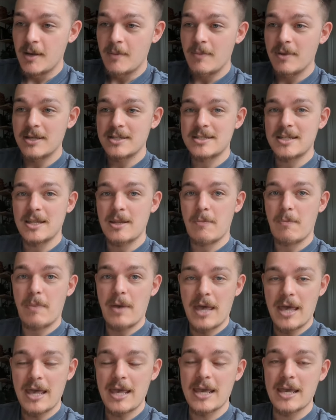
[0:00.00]
because then the
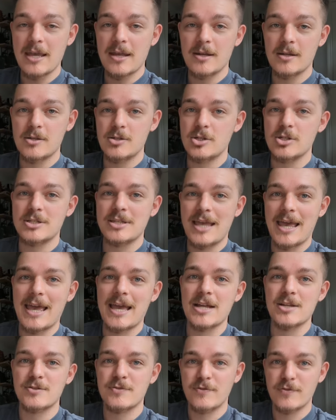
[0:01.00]
paid just
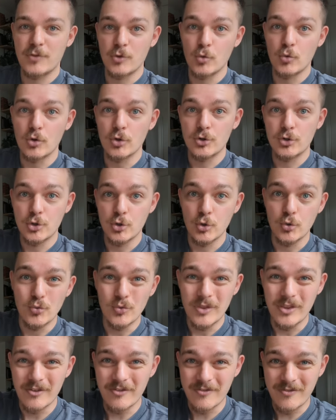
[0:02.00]
adds fuel
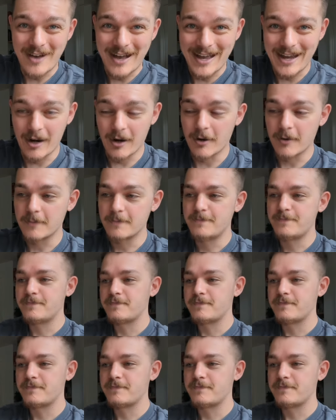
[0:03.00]
to the fire.